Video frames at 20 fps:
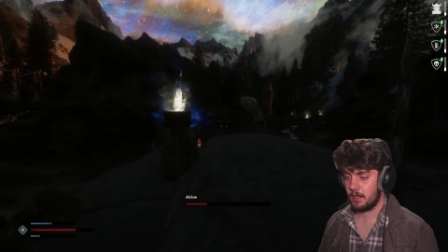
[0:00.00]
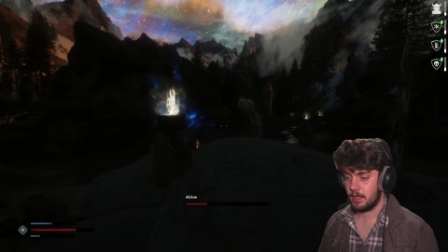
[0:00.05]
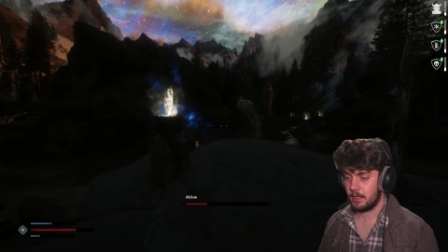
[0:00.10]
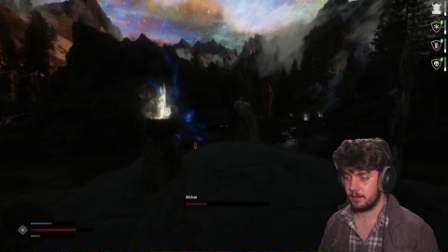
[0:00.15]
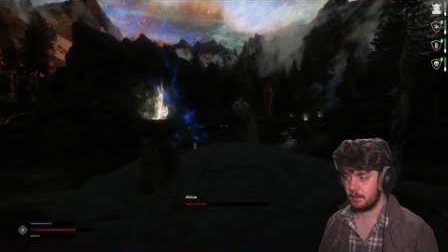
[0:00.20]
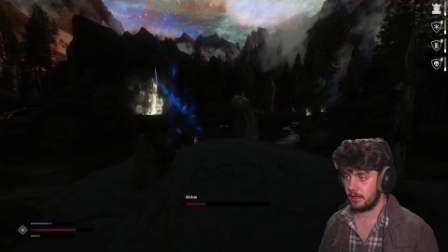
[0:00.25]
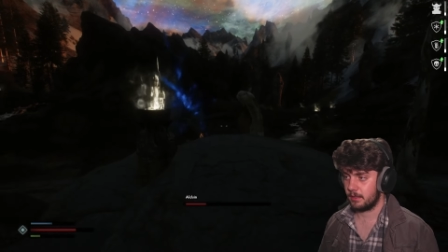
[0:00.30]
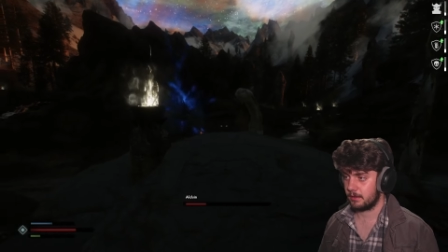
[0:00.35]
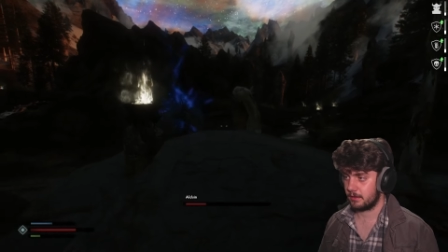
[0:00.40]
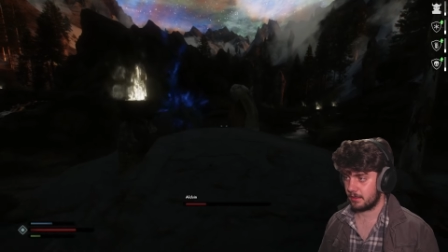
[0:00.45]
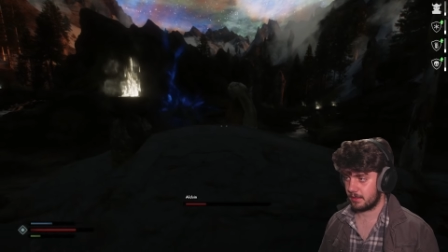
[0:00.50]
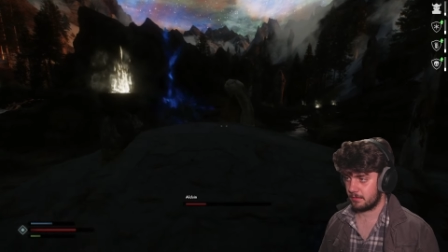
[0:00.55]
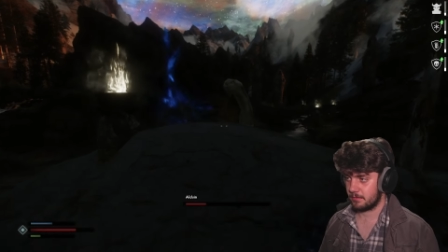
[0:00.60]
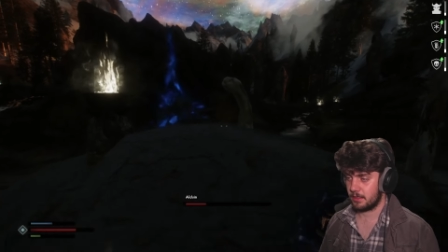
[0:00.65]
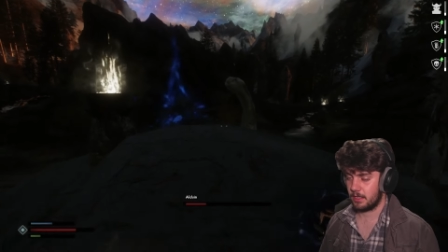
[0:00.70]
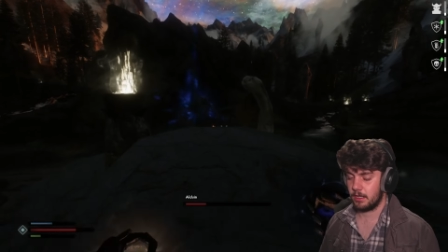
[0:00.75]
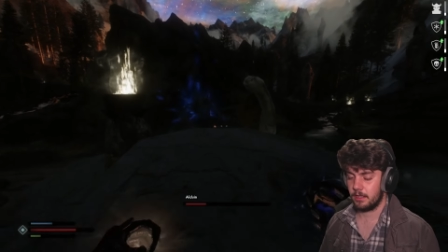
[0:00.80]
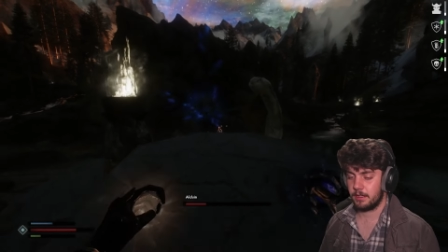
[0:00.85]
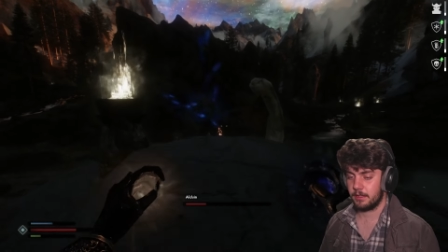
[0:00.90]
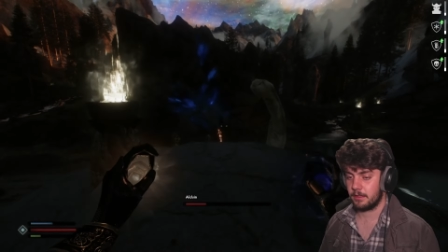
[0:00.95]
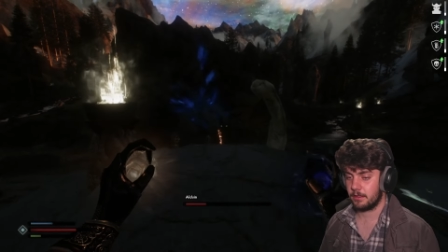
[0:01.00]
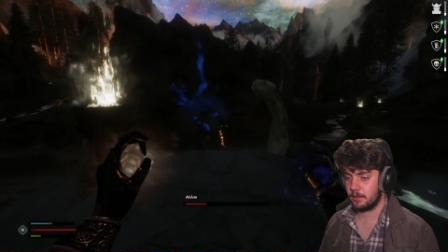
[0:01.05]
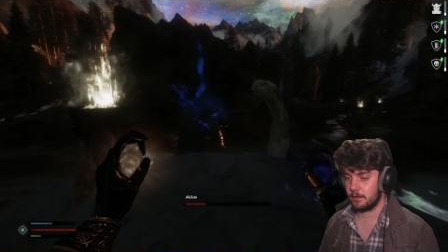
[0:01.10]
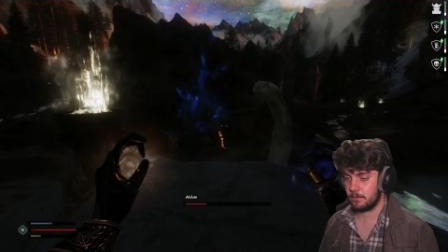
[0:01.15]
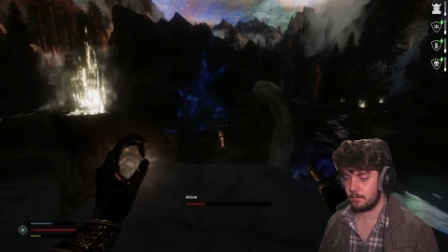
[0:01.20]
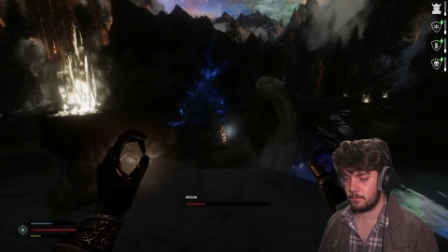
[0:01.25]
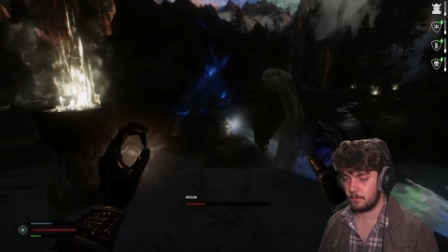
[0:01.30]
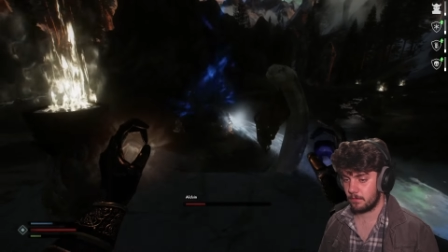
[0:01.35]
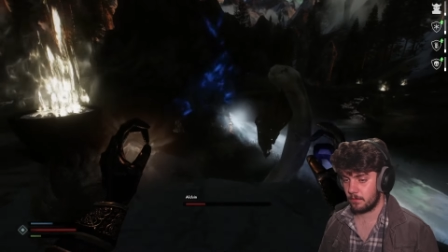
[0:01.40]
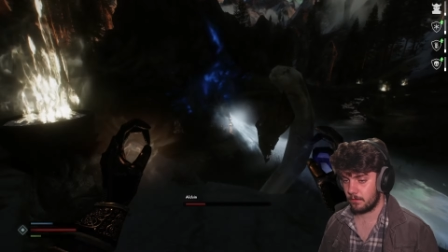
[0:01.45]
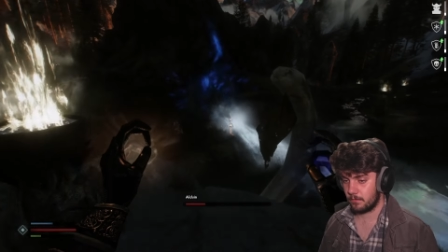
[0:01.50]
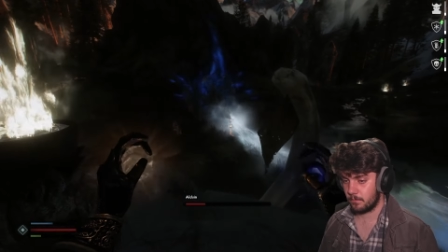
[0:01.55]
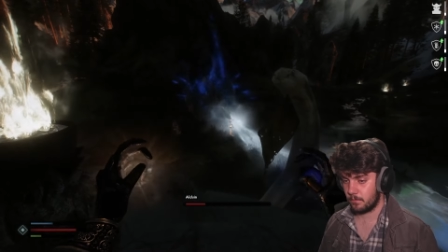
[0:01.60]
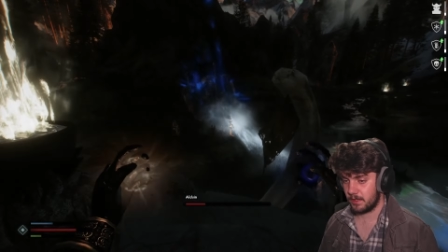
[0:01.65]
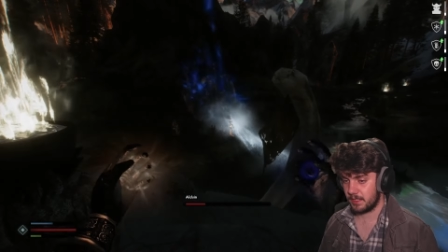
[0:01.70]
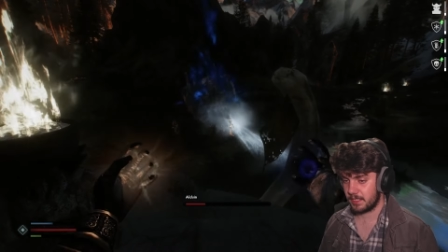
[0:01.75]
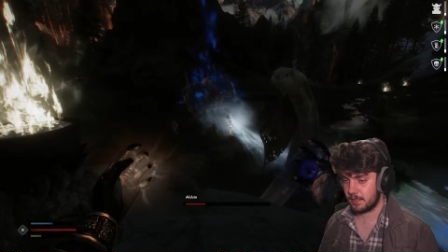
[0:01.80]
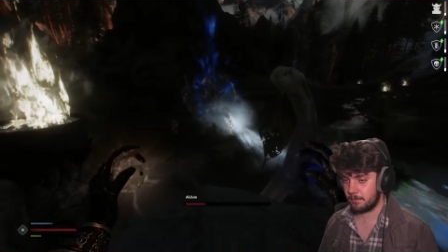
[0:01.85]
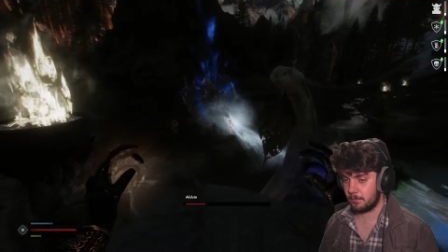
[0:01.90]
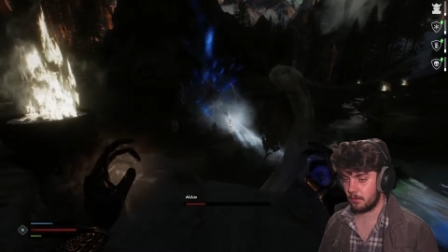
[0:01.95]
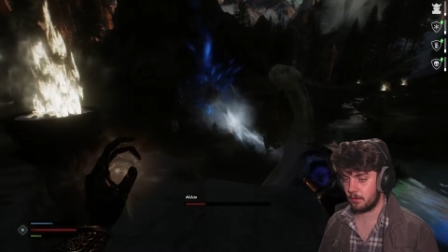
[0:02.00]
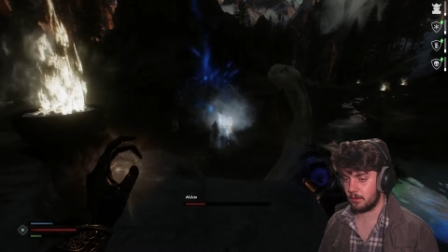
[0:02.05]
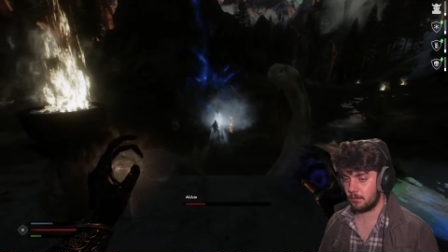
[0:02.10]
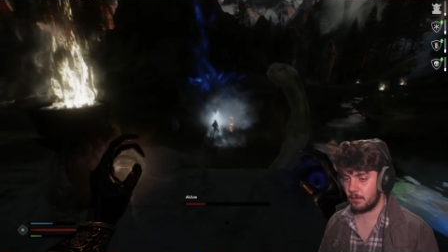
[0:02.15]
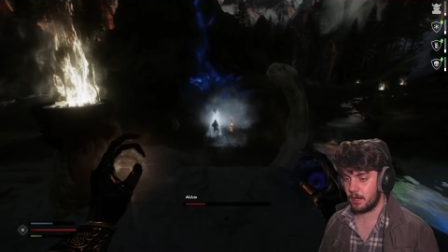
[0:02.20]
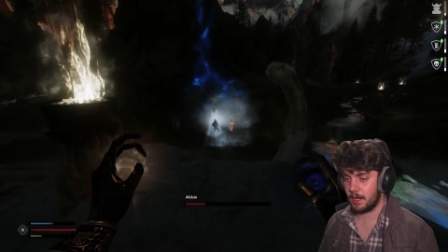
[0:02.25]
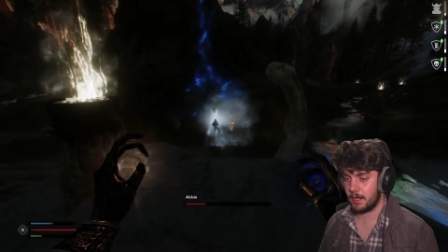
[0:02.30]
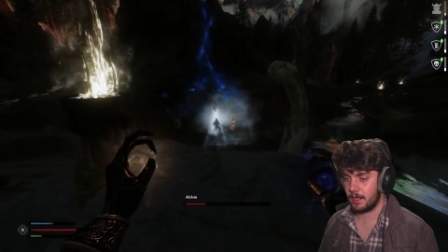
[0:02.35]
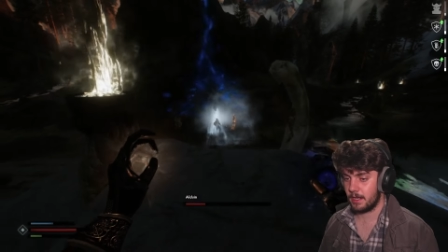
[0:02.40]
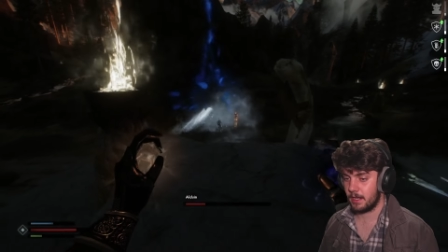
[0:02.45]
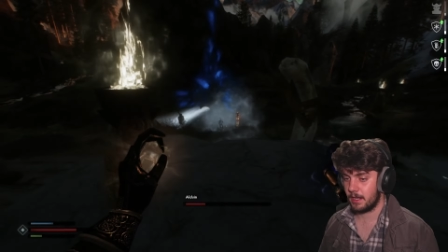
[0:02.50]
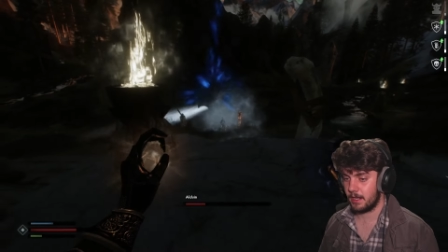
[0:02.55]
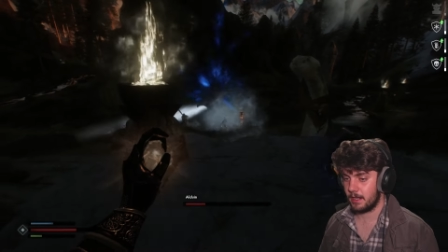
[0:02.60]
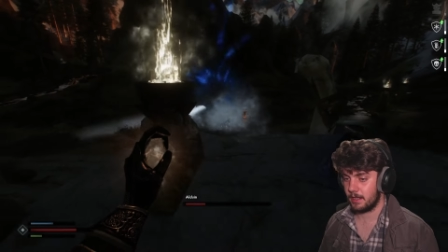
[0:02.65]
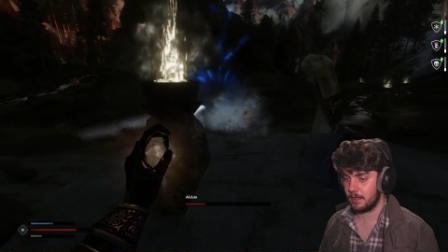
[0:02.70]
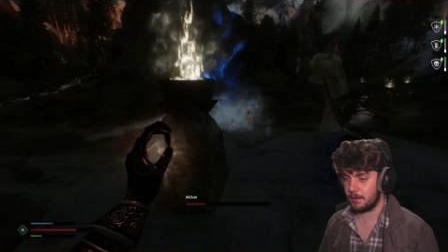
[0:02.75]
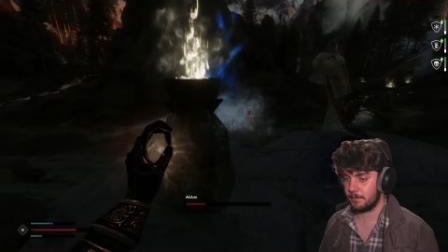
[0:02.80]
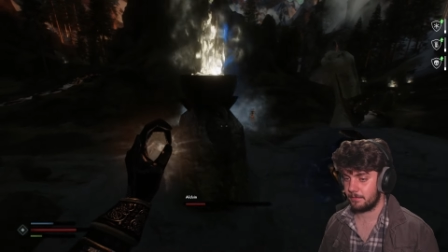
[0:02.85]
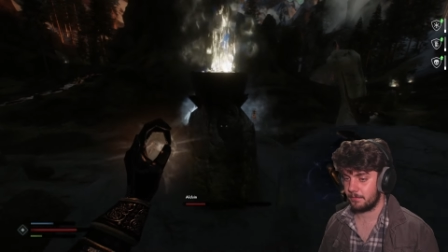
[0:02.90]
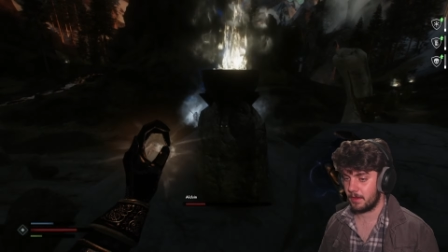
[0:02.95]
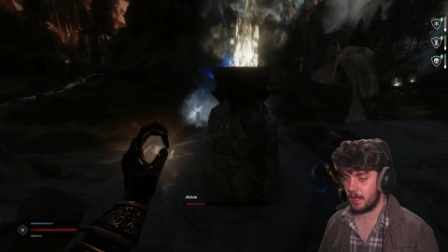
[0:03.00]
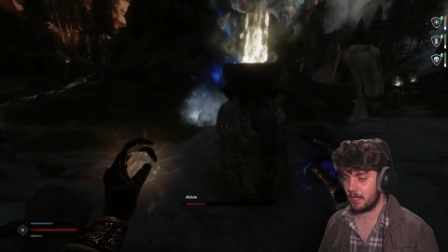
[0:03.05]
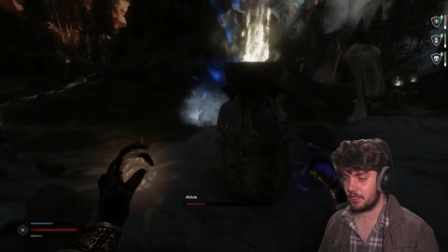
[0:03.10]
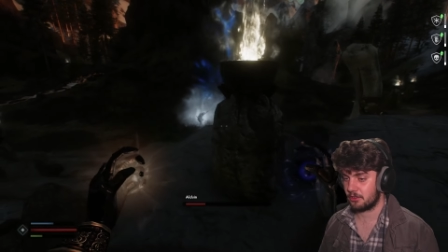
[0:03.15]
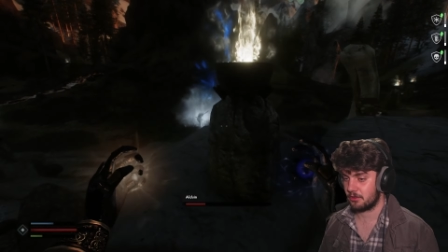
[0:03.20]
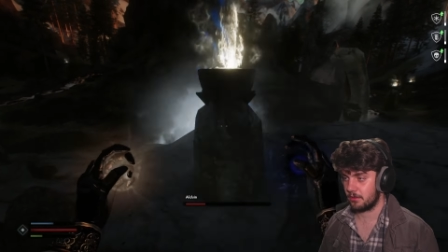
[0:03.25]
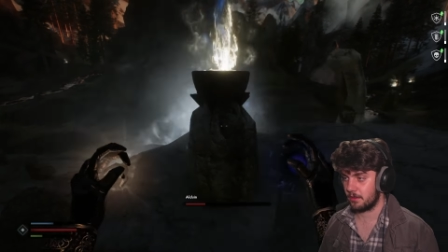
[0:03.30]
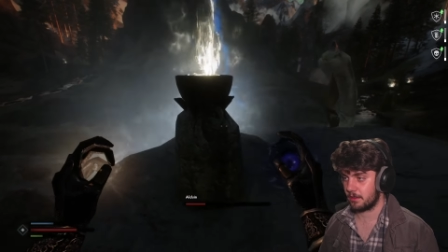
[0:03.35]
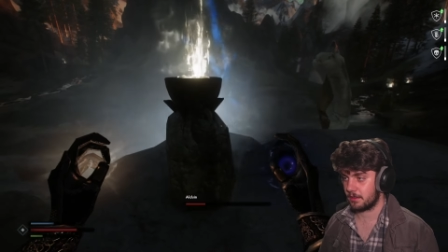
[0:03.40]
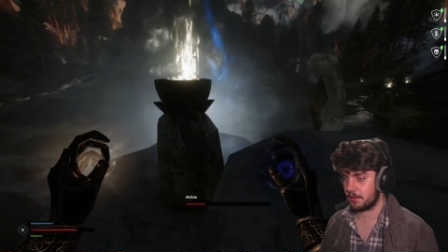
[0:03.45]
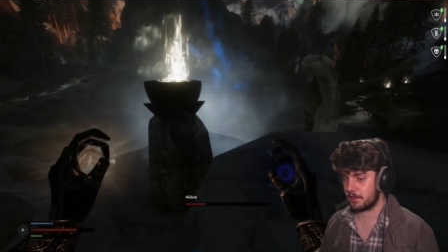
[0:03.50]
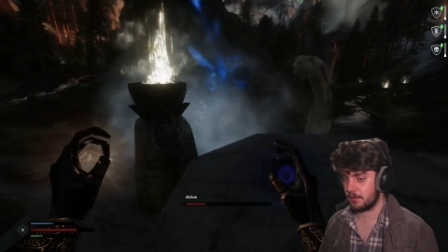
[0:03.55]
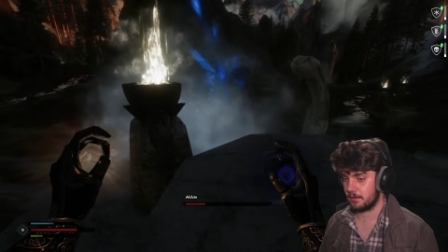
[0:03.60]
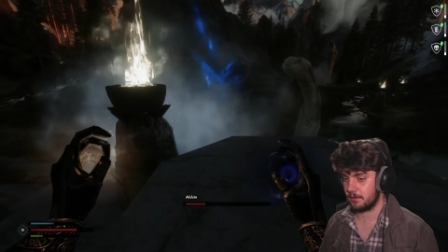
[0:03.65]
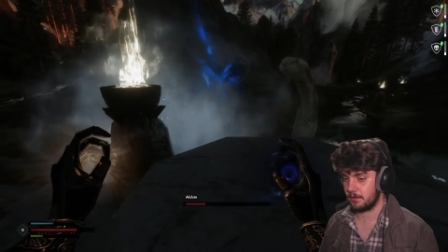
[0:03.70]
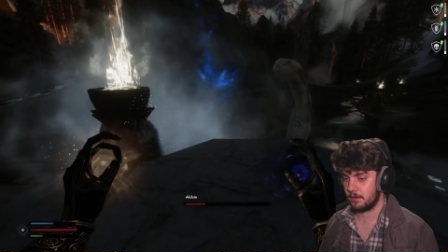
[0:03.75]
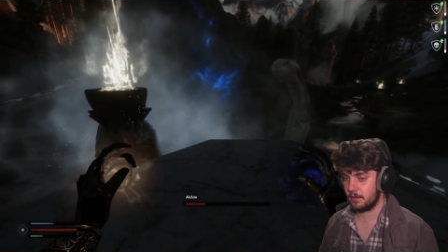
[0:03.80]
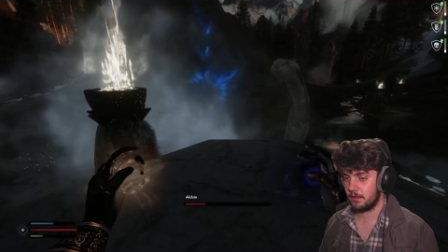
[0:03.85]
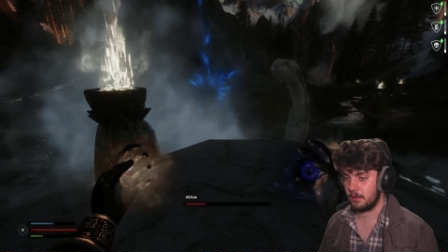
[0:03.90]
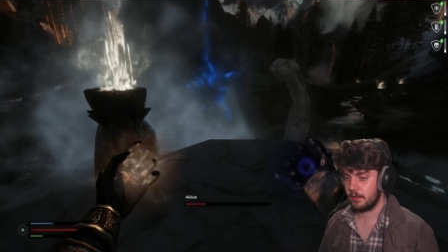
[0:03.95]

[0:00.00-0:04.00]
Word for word: And then, because I'm going to need to respawn my uh, Atronach soon.